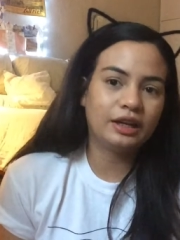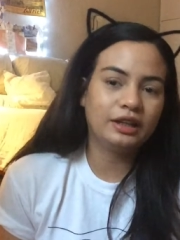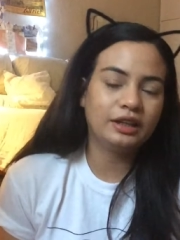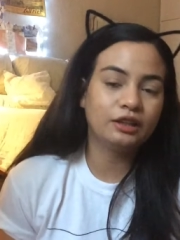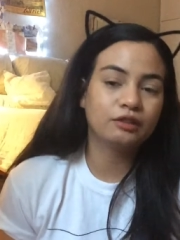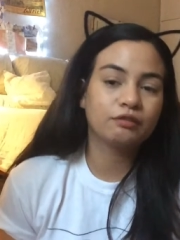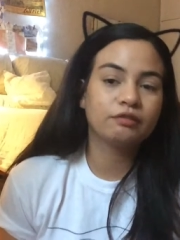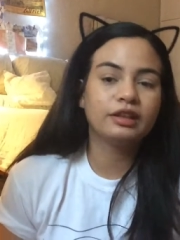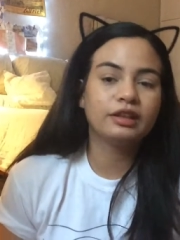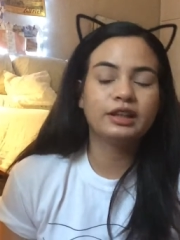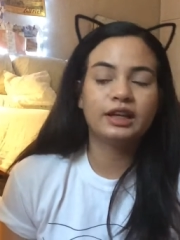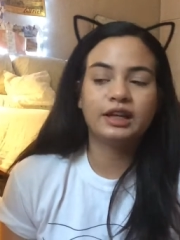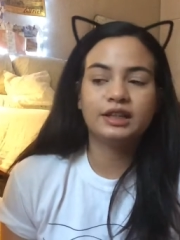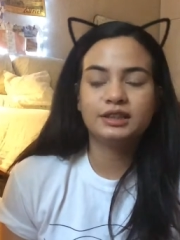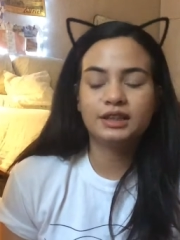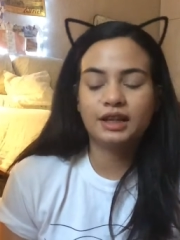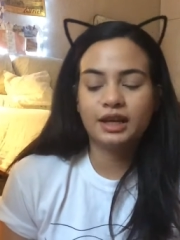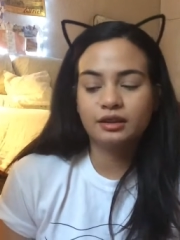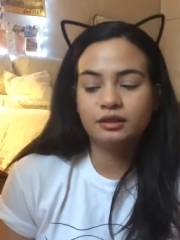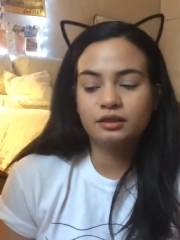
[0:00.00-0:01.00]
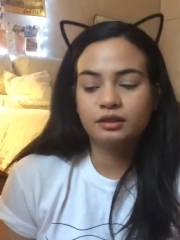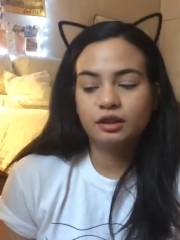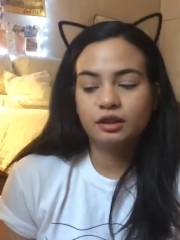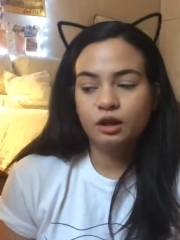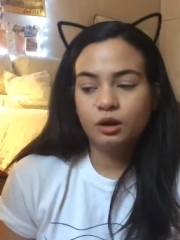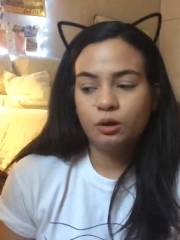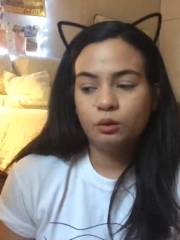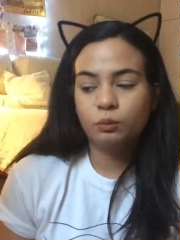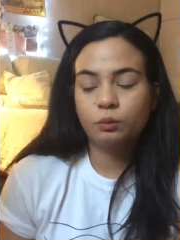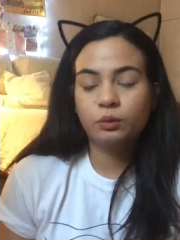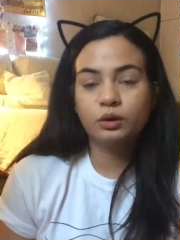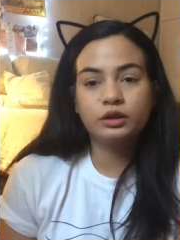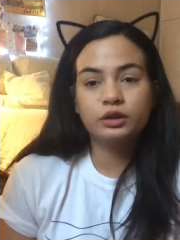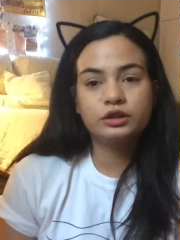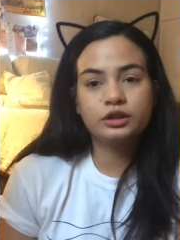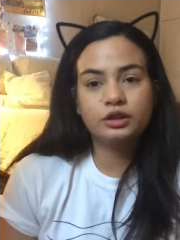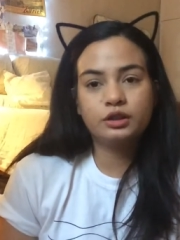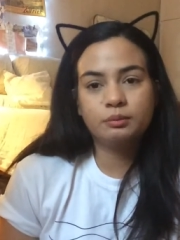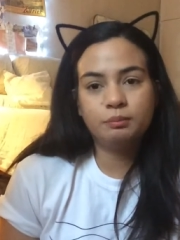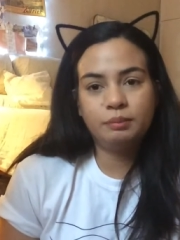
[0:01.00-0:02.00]
I didn't realize that
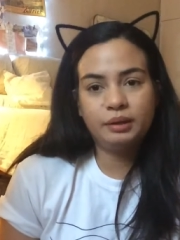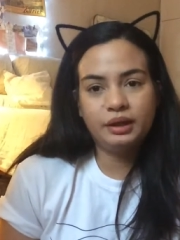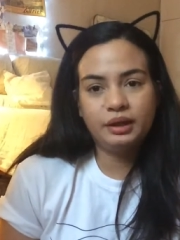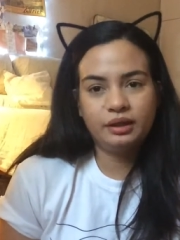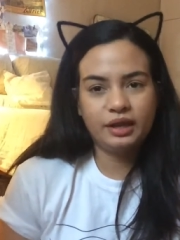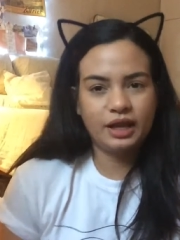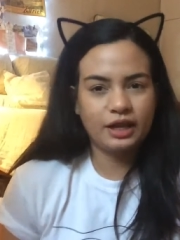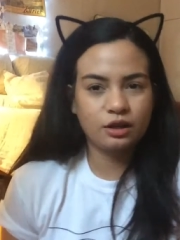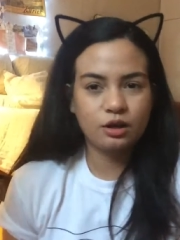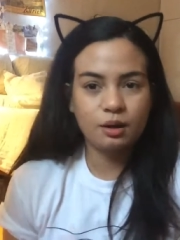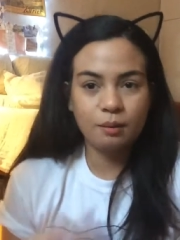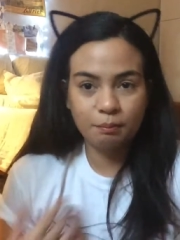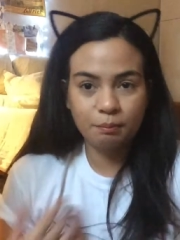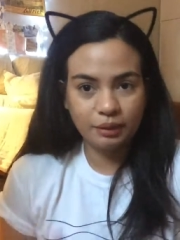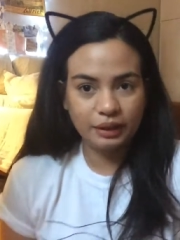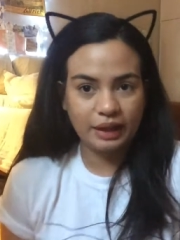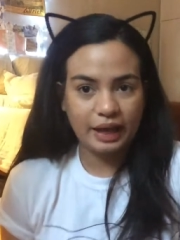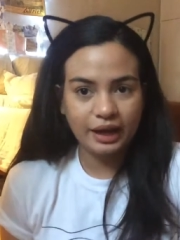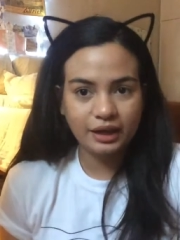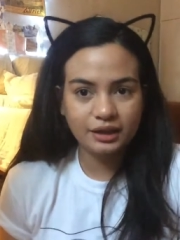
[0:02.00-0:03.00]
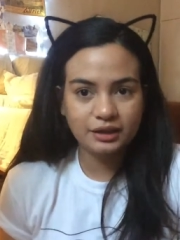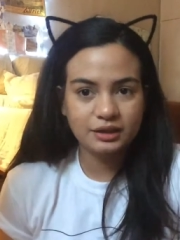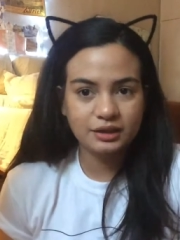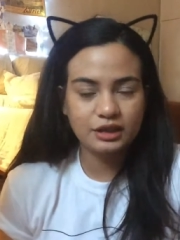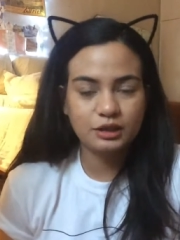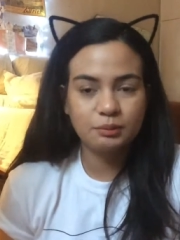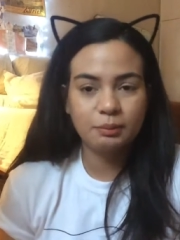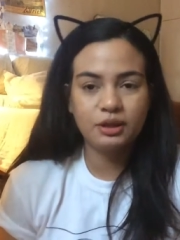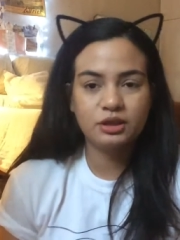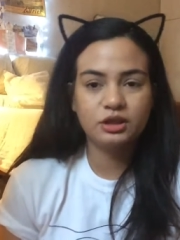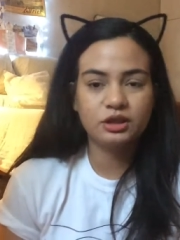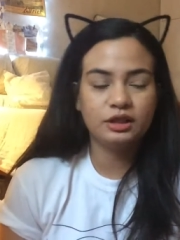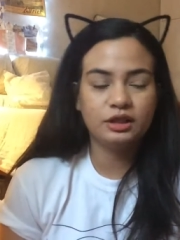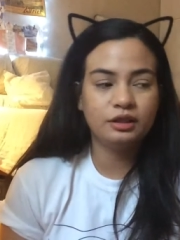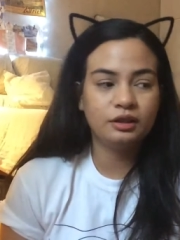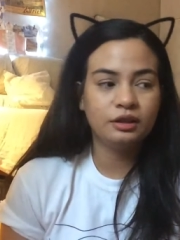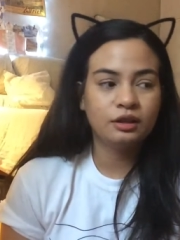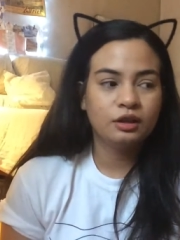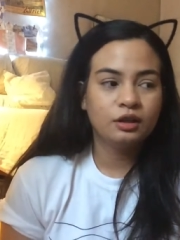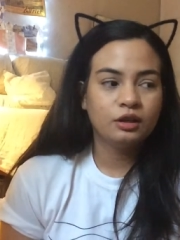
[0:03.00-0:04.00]
worlds could be that complex,
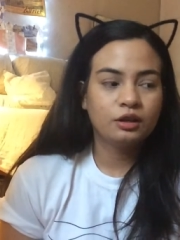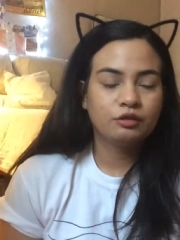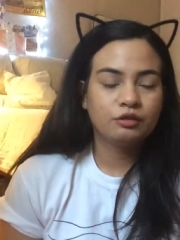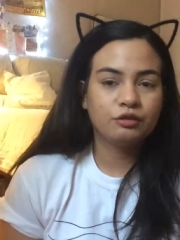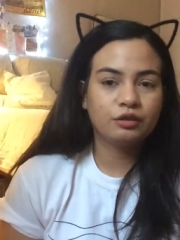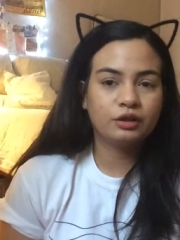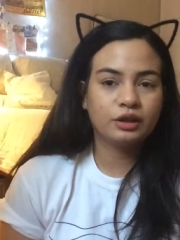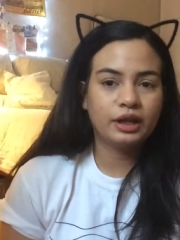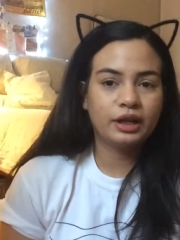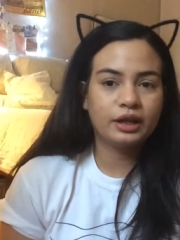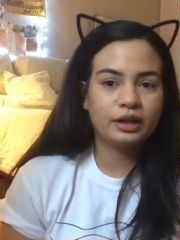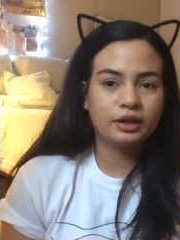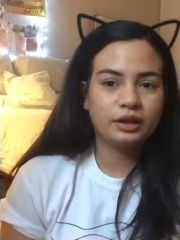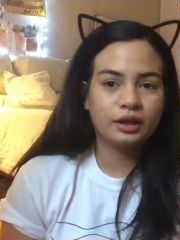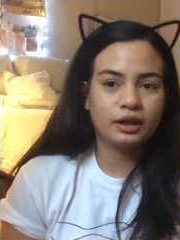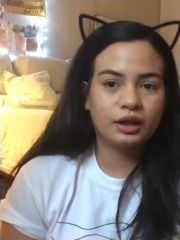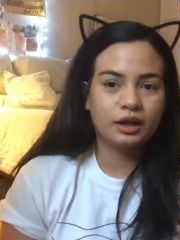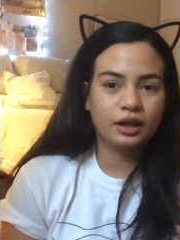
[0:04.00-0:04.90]
especially for, like,